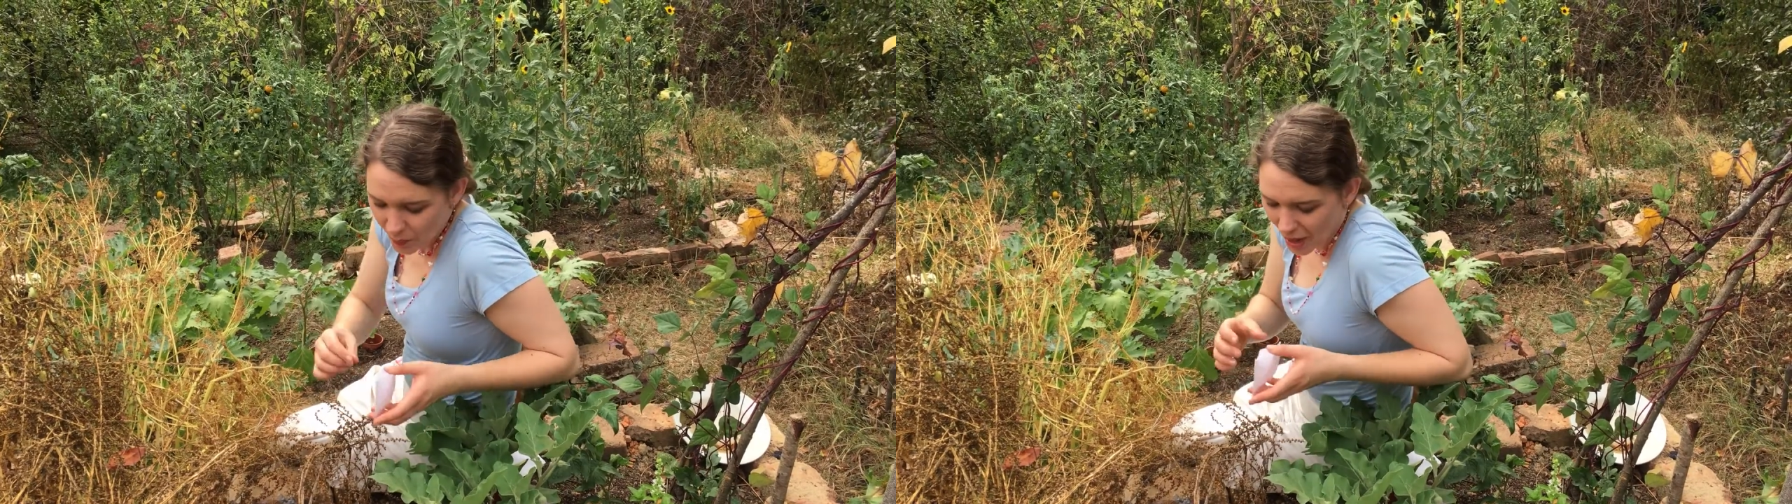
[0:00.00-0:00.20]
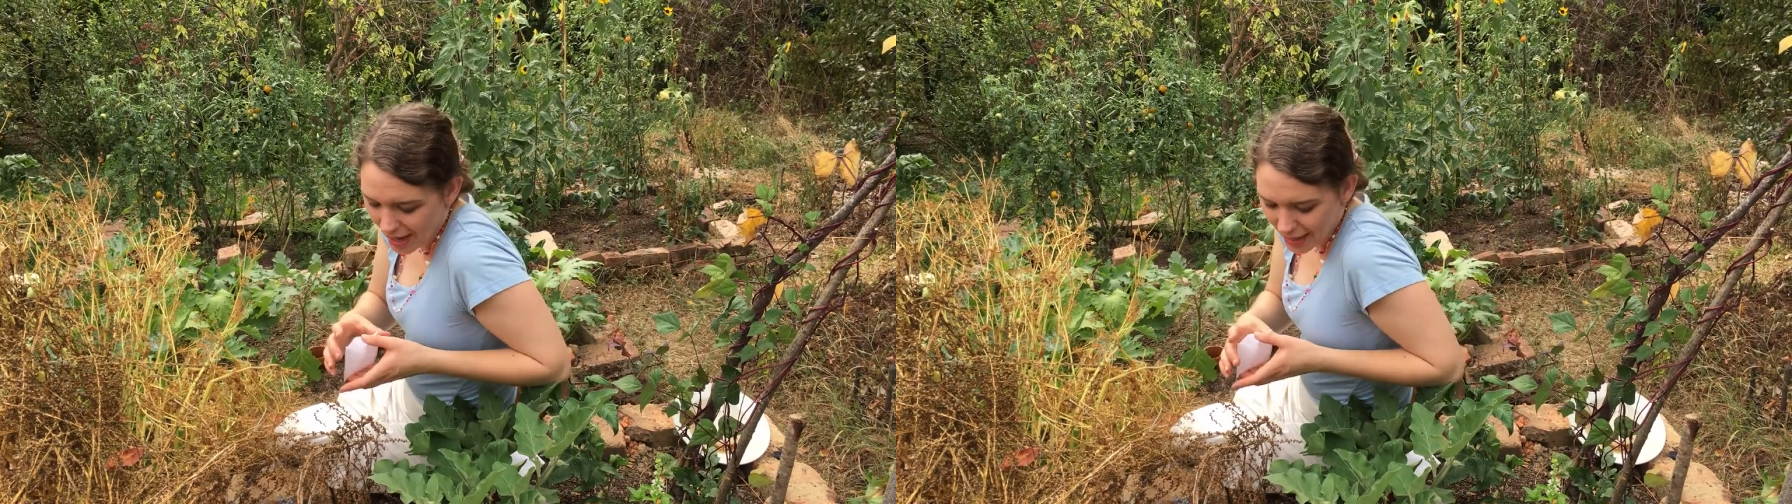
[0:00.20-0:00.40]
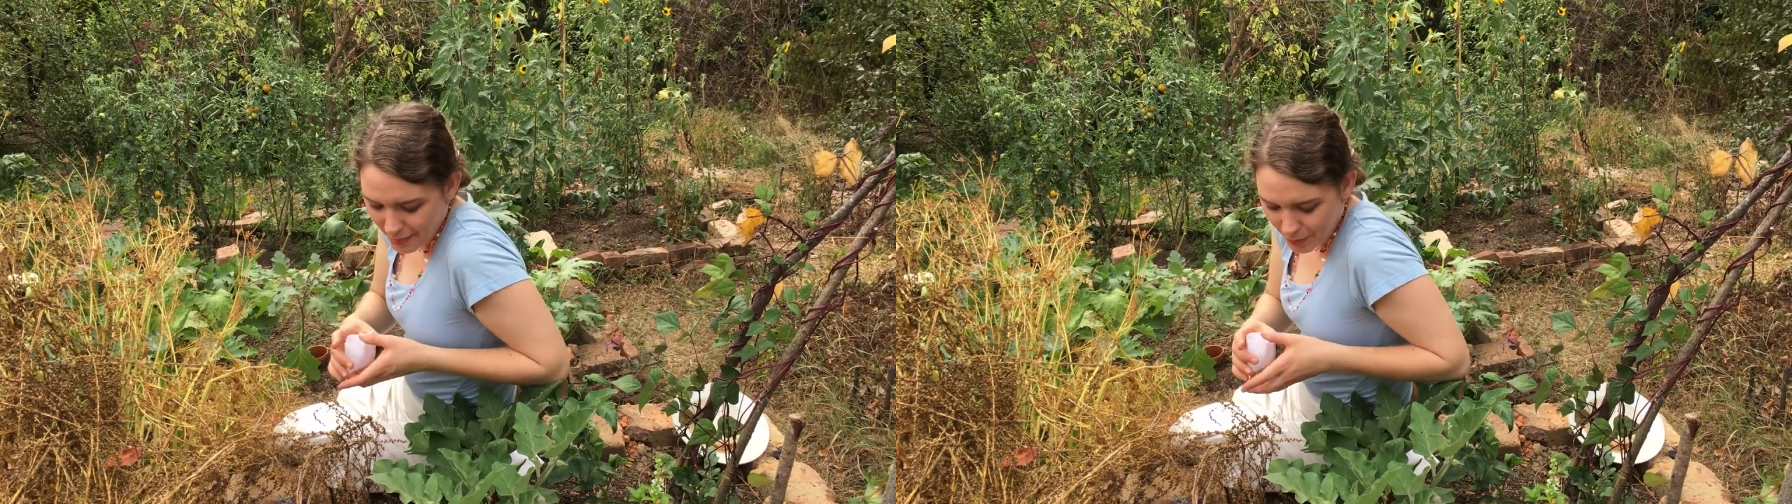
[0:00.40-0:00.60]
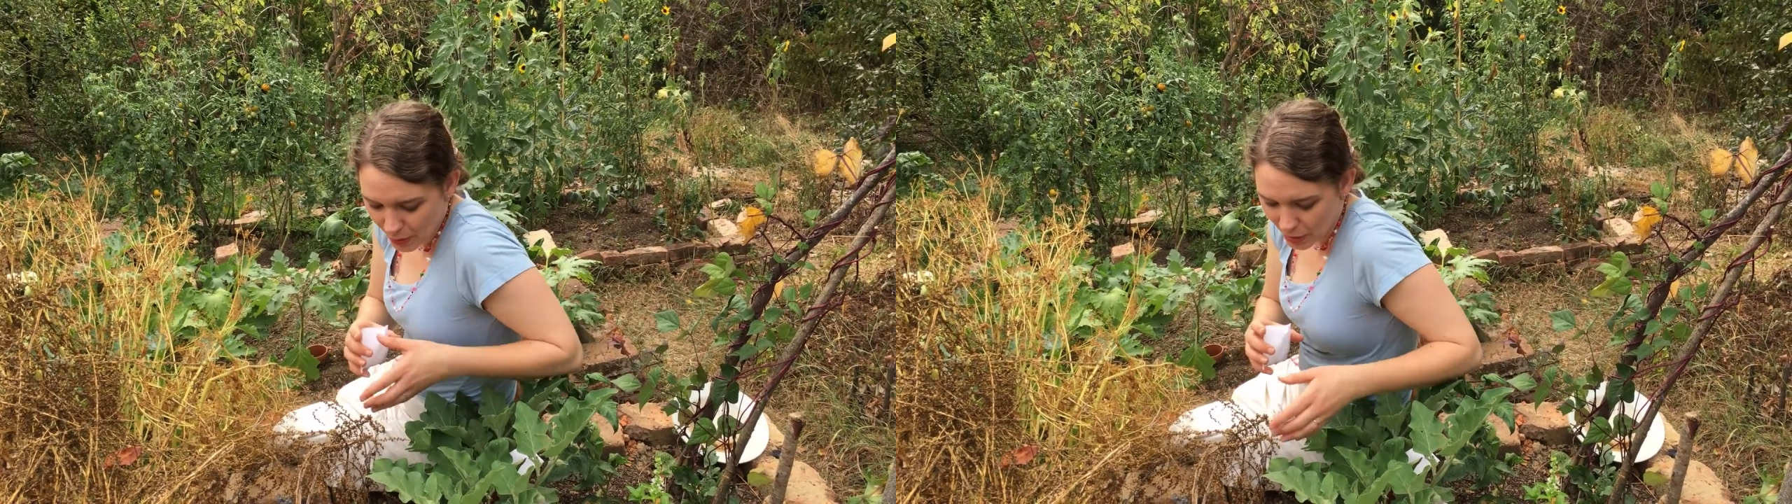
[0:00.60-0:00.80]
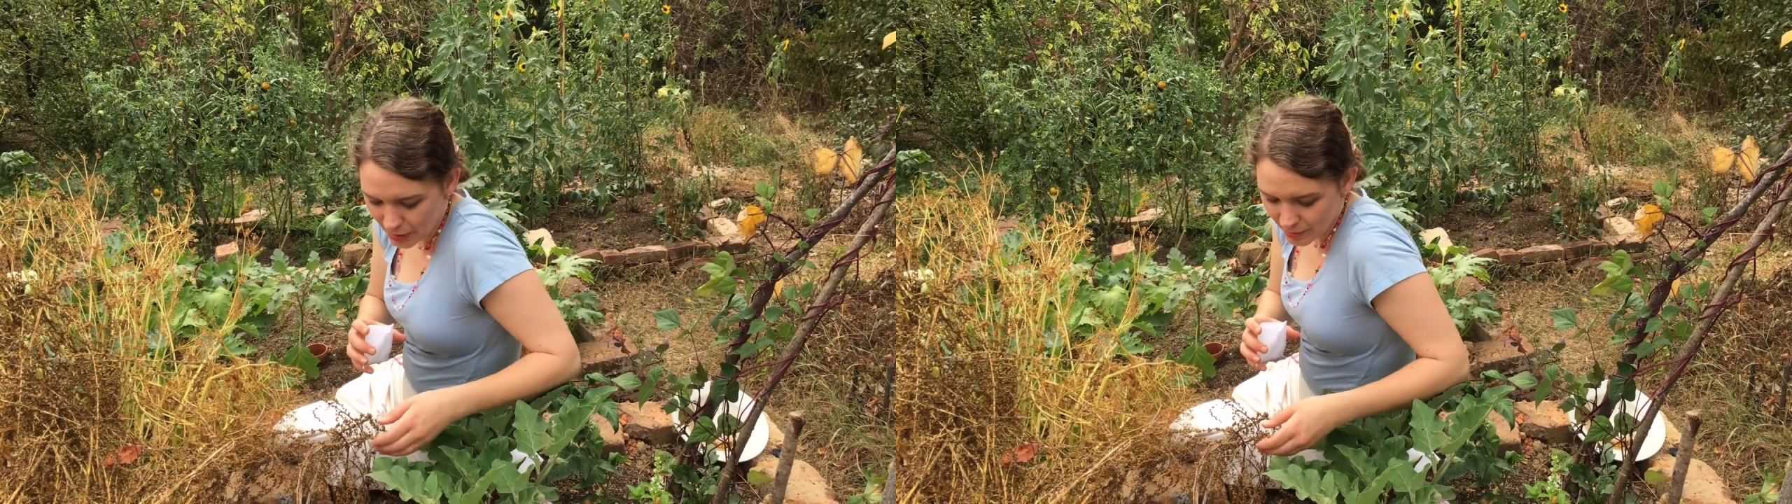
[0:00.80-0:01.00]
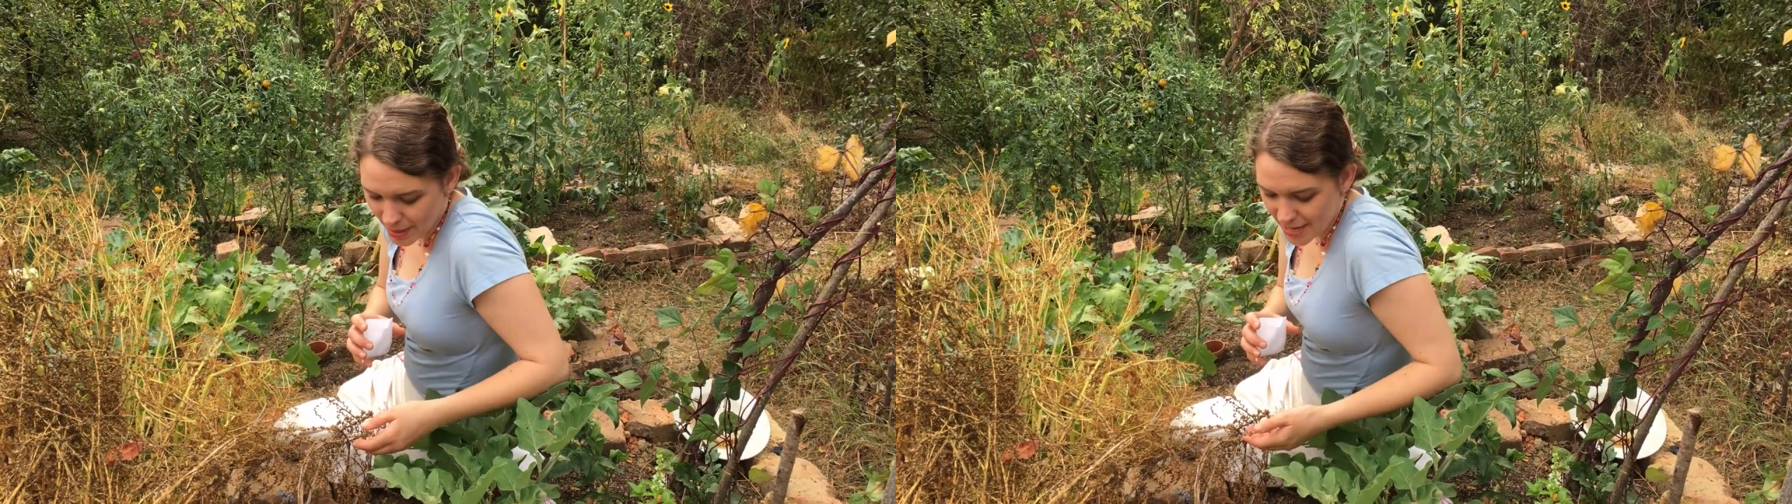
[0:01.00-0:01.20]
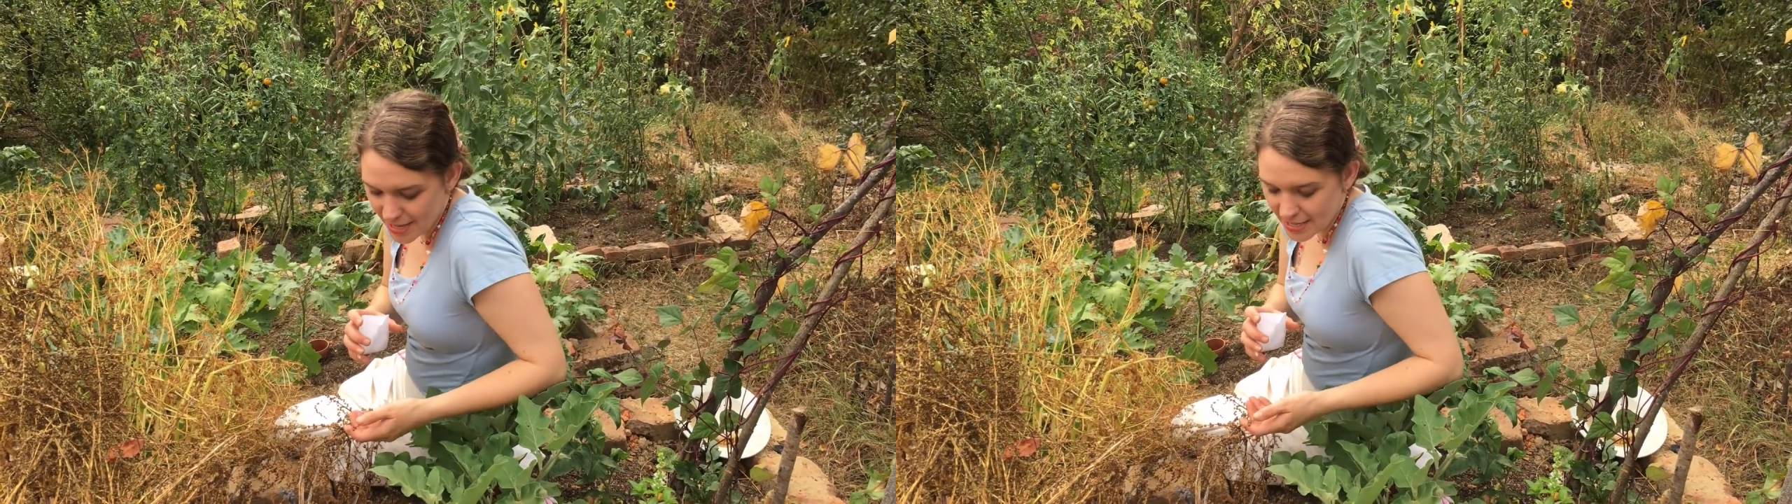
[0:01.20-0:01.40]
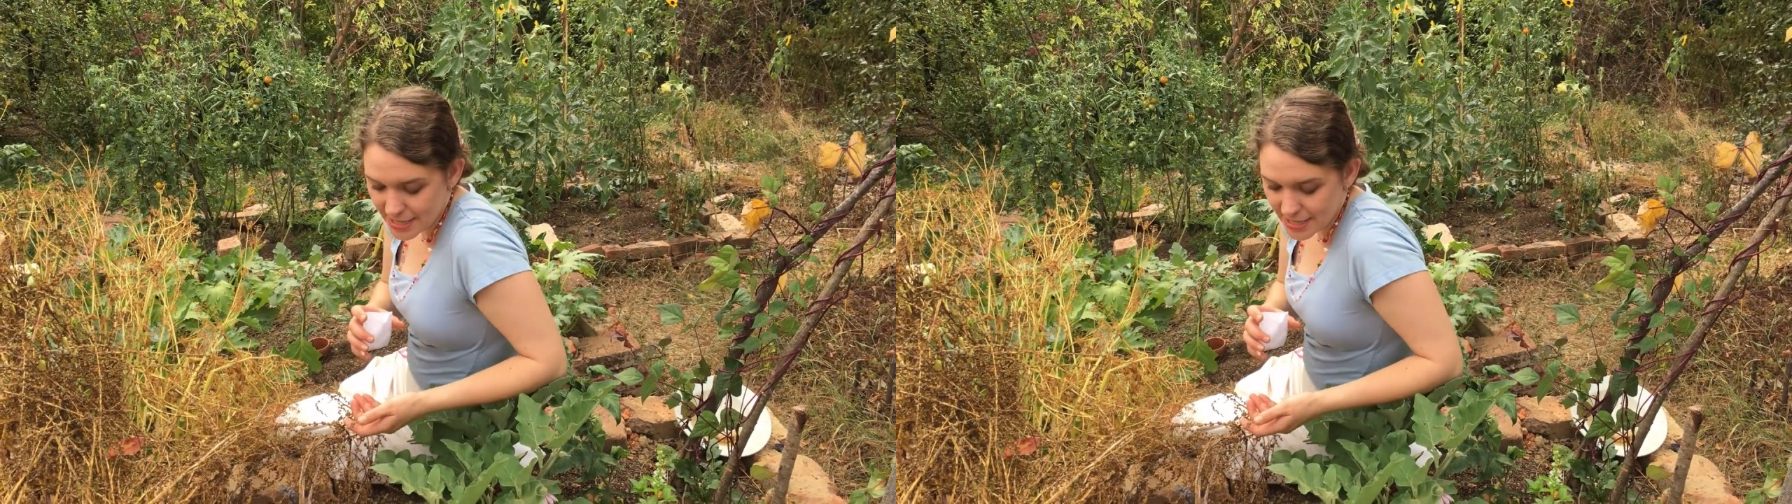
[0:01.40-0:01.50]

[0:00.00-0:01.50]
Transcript: While I'm on my